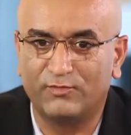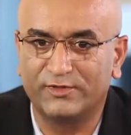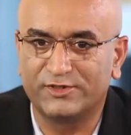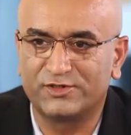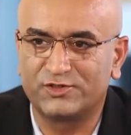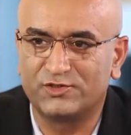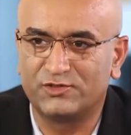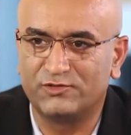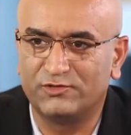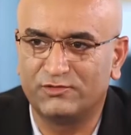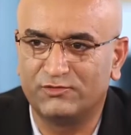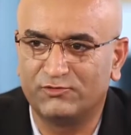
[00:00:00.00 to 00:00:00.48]

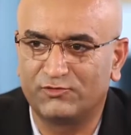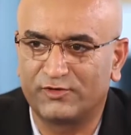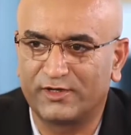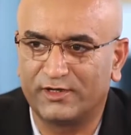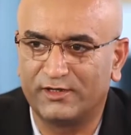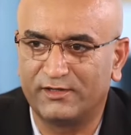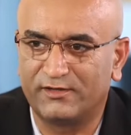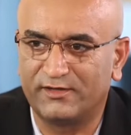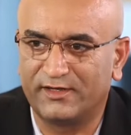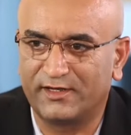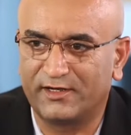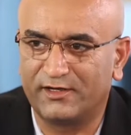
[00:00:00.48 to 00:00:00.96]
much you
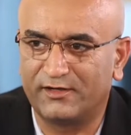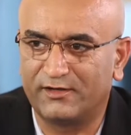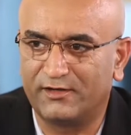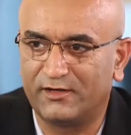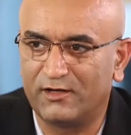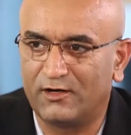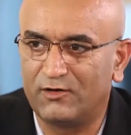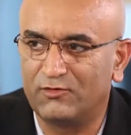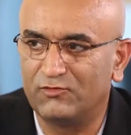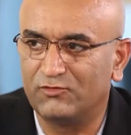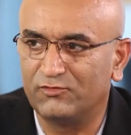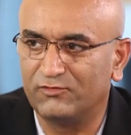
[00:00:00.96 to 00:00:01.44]
can take it
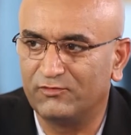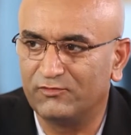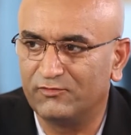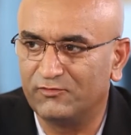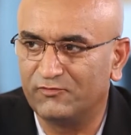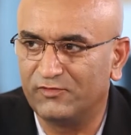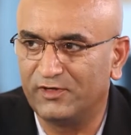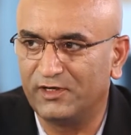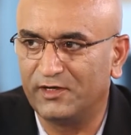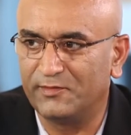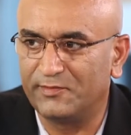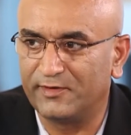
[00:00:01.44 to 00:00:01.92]
down
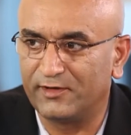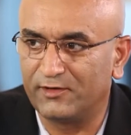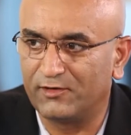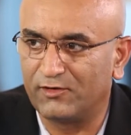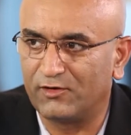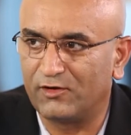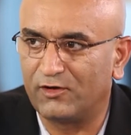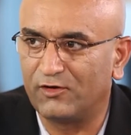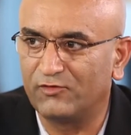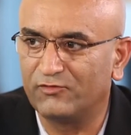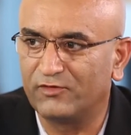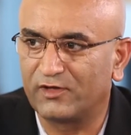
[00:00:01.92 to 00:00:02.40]
will depend
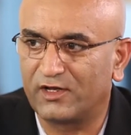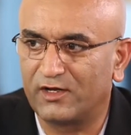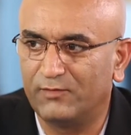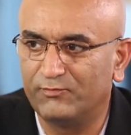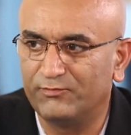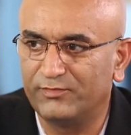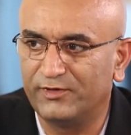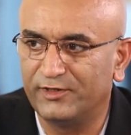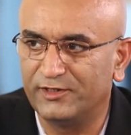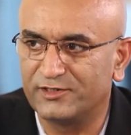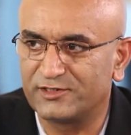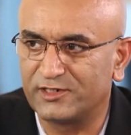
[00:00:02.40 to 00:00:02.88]
on how the
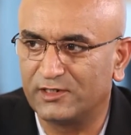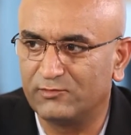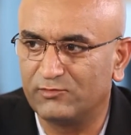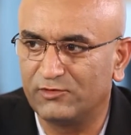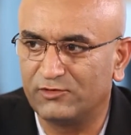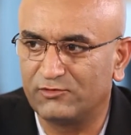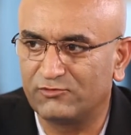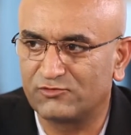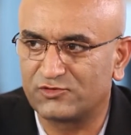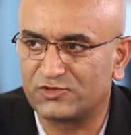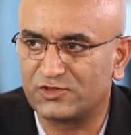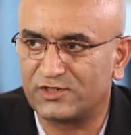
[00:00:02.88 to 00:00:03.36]
company is
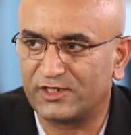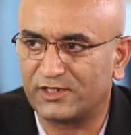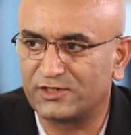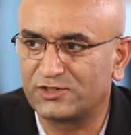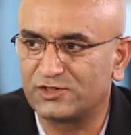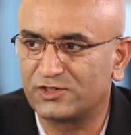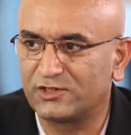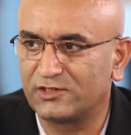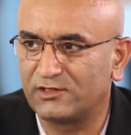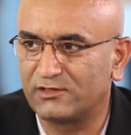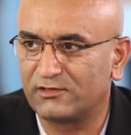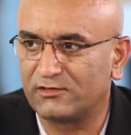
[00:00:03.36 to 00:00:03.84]
able to
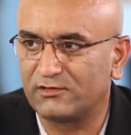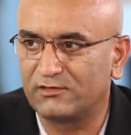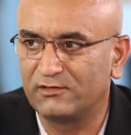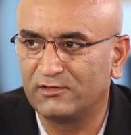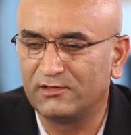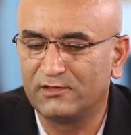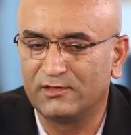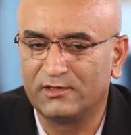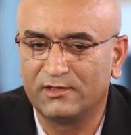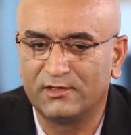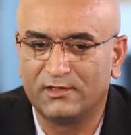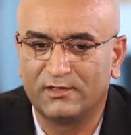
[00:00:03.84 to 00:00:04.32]
structure.
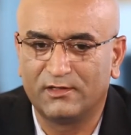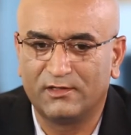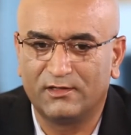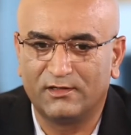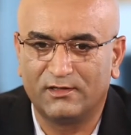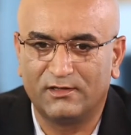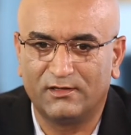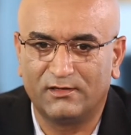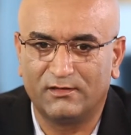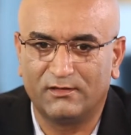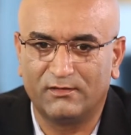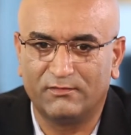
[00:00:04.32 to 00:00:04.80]

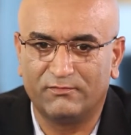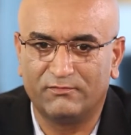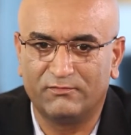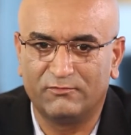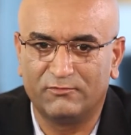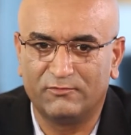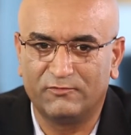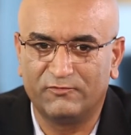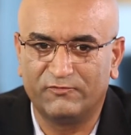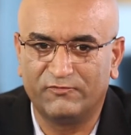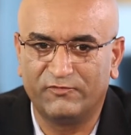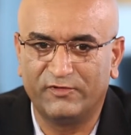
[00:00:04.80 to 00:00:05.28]

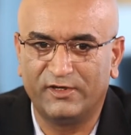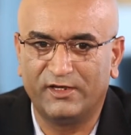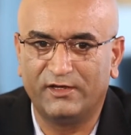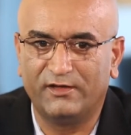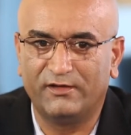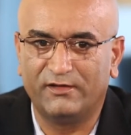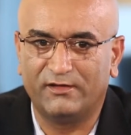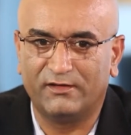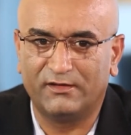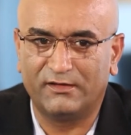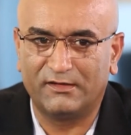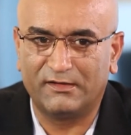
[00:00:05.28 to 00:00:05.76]
We